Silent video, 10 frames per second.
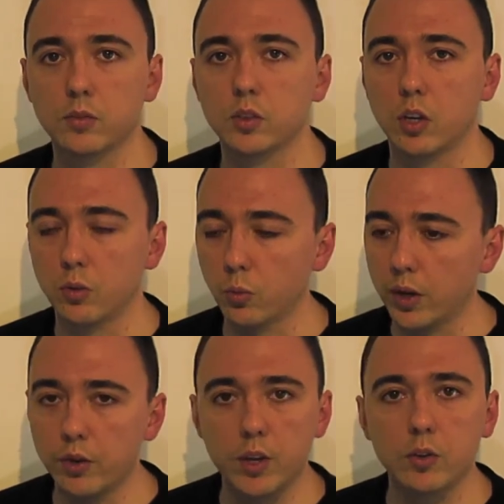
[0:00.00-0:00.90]
So
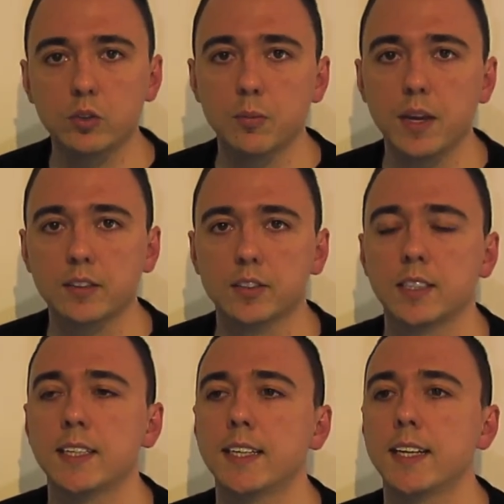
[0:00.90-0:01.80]
we only use the best,
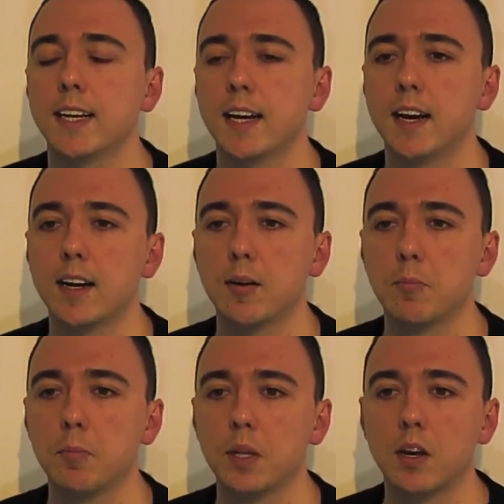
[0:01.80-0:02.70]

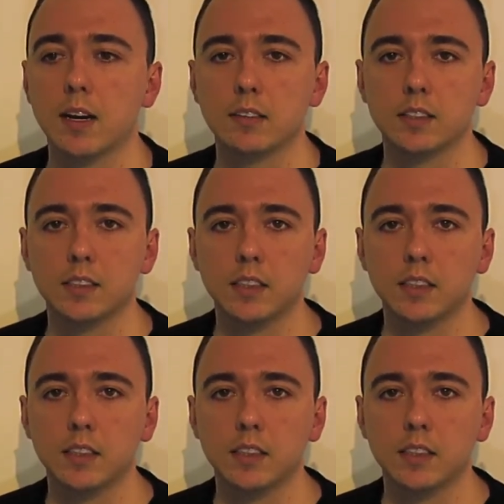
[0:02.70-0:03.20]
but like I said,